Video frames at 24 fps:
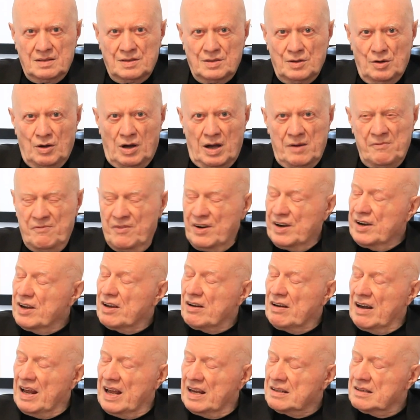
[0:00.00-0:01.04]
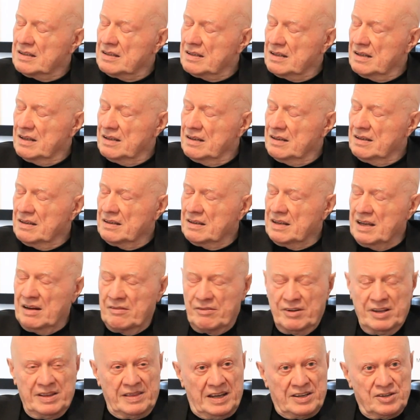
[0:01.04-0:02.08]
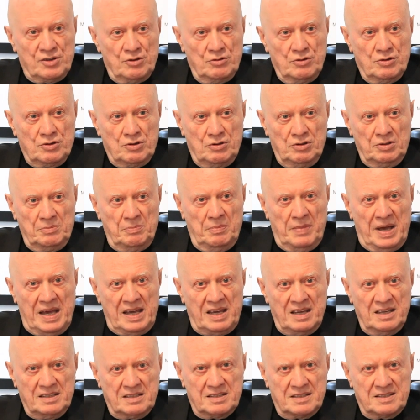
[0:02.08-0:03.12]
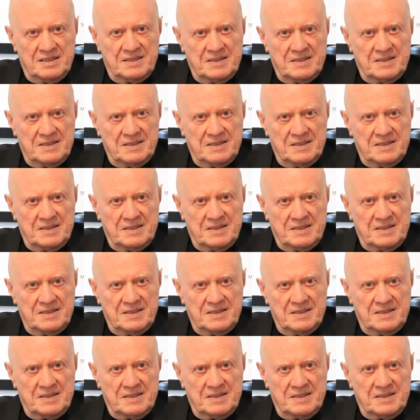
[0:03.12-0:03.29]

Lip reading: So I'm very glad, Garry, that you could make it,